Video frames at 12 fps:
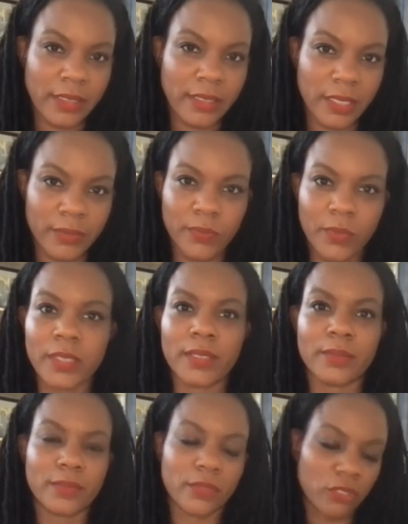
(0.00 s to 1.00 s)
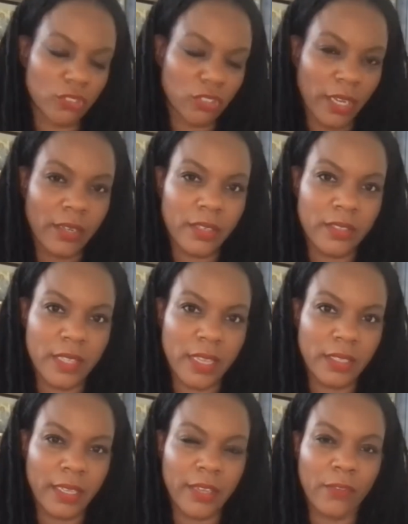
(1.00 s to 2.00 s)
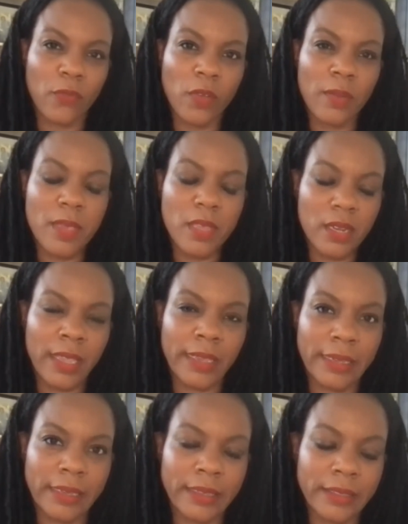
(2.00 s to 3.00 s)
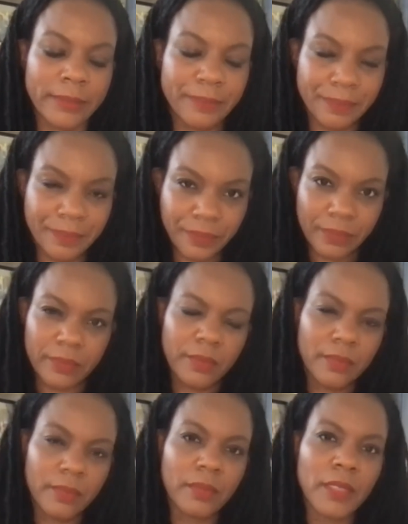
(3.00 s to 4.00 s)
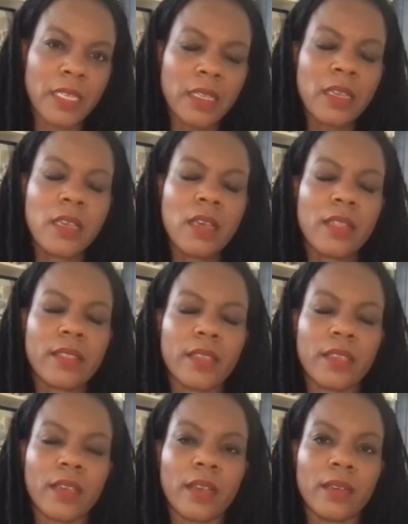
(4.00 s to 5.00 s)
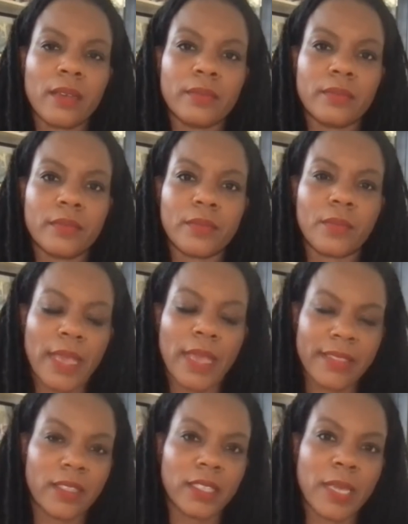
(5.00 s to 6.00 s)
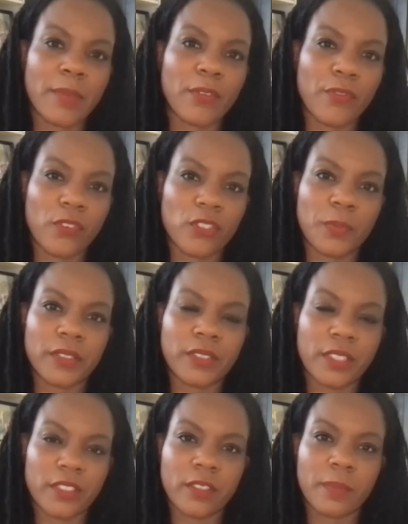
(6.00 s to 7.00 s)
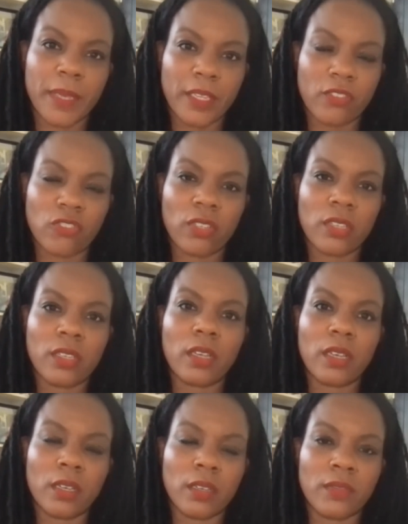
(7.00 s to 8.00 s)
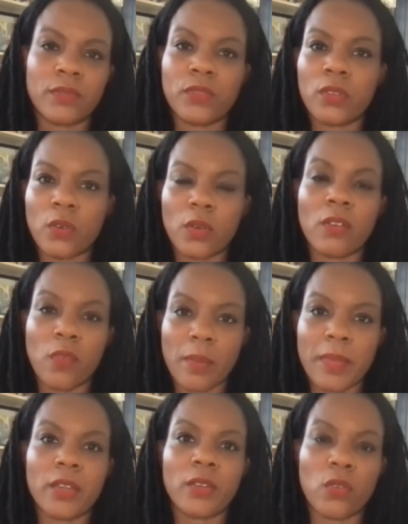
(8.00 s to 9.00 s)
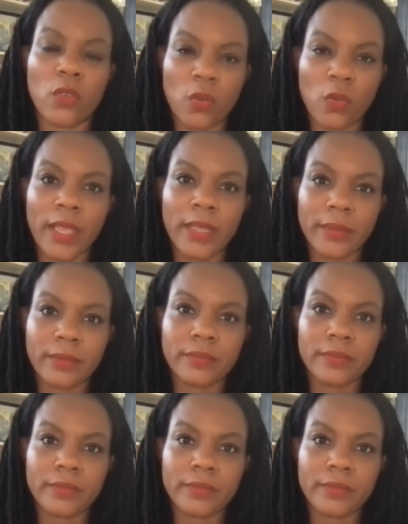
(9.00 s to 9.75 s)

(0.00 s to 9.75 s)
that I want to share is that, like, if women had the labor force participation of women in Norway,